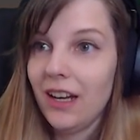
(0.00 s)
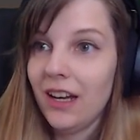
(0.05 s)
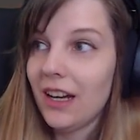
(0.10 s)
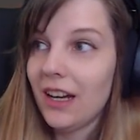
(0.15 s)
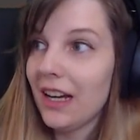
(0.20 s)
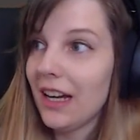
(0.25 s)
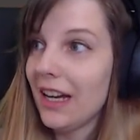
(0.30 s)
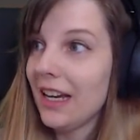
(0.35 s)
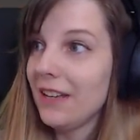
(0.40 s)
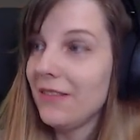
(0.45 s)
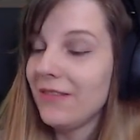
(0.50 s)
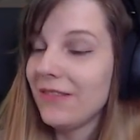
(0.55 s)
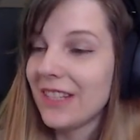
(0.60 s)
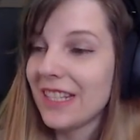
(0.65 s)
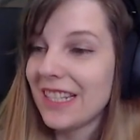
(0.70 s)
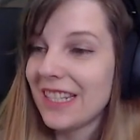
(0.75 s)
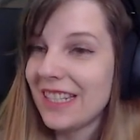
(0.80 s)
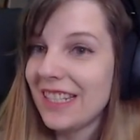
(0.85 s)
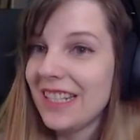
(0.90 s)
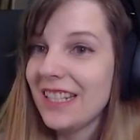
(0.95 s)
I'm
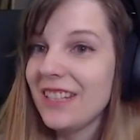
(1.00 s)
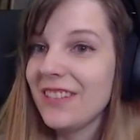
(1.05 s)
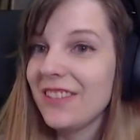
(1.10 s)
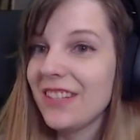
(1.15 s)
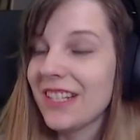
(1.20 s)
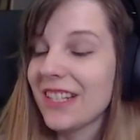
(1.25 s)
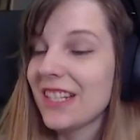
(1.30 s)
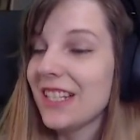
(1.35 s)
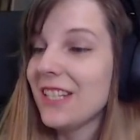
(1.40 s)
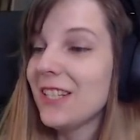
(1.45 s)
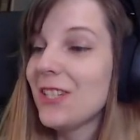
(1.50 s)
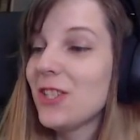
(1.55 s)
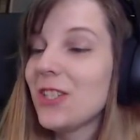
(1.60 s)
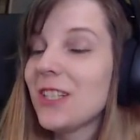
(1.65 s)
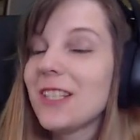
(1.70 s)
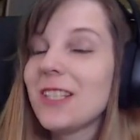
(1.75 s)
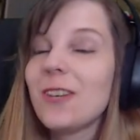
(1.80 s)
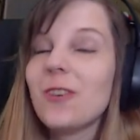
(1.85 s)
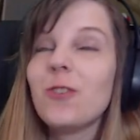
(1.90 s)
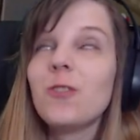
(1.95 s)
seriously
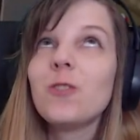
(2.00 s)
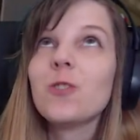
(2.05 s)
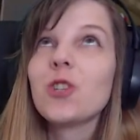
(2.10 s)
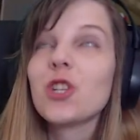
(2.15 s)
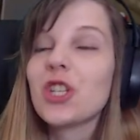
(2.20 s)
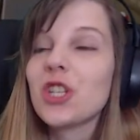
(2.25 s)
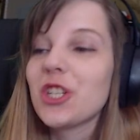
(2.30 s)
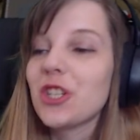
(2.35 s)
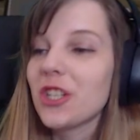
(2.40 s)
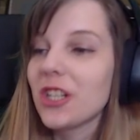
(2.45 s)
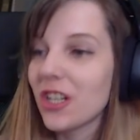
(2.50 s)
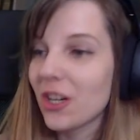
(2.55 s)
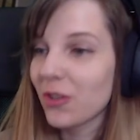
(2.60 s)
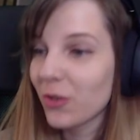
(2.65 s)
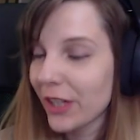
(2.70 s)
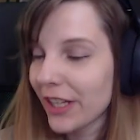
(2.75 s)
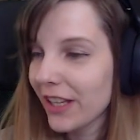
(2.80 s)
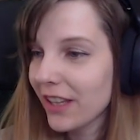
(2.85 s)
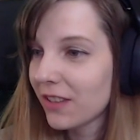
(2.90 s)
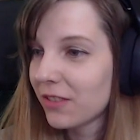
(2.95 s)
so
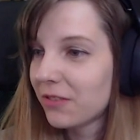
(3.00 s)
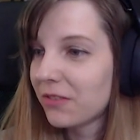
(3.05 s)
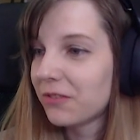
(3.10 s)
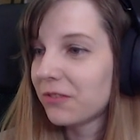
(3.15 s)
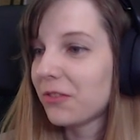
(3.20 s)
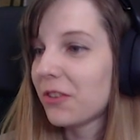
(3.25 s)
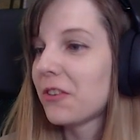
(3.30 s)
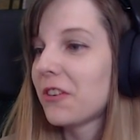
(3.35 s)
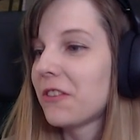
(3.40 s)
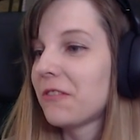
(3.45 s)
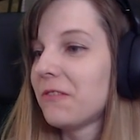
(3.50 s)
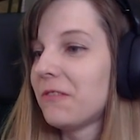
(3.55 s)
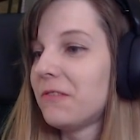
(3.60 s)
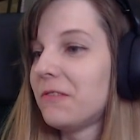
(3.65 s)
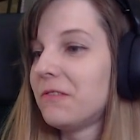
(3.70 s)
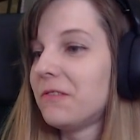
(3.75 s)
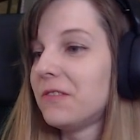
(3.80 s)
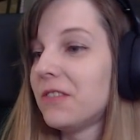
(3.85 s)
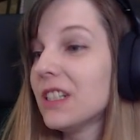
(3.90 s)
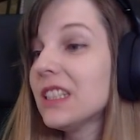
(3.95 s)
shocked, for
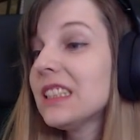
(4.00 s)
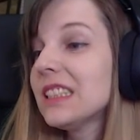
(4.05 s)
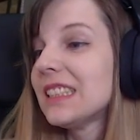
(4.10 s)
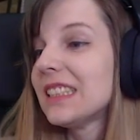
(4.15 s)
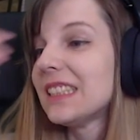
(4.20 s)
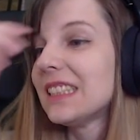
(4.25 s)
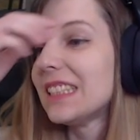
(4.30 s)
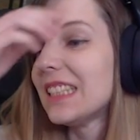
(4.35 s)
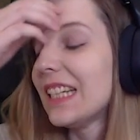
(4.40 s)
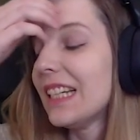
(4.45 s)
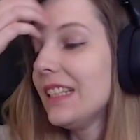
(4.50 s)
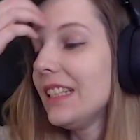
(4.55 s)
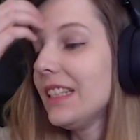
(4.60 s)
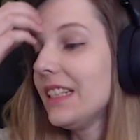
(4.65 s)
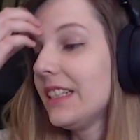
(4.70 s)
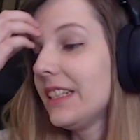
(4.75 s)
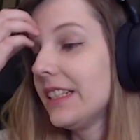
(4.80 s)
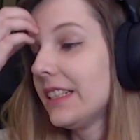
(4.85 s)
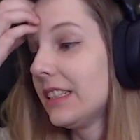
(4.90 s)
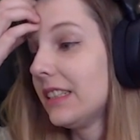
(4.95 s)
fuck's sake.